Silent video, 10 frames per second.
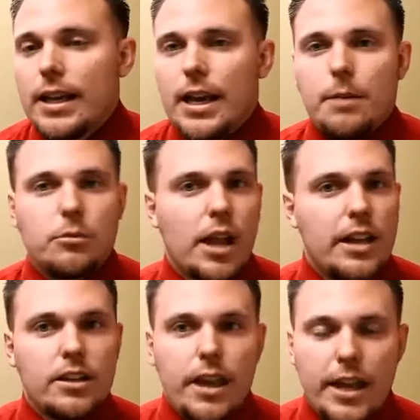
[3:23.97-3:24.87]
I'm glad
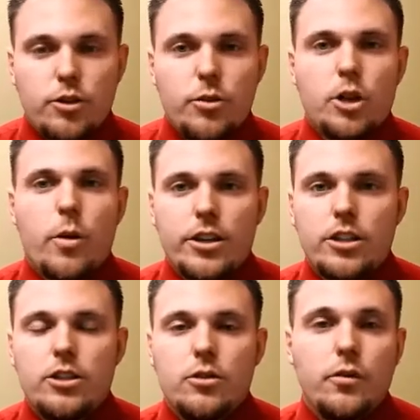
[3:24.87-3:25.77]
to answer any
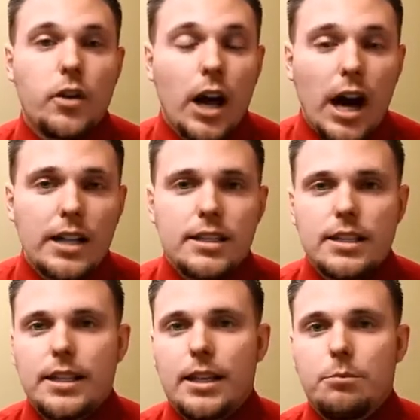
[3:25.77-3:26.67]
questions you've got.
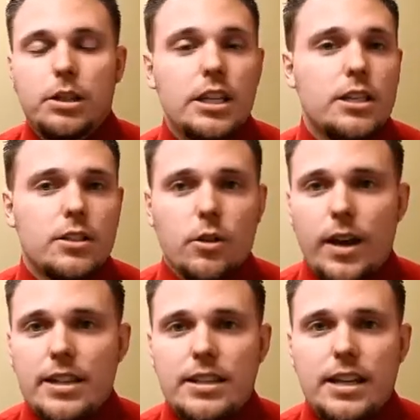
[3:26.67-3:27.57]
Please don't
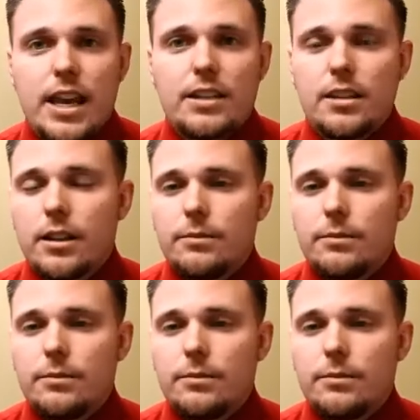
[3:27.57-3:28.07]
hesitate.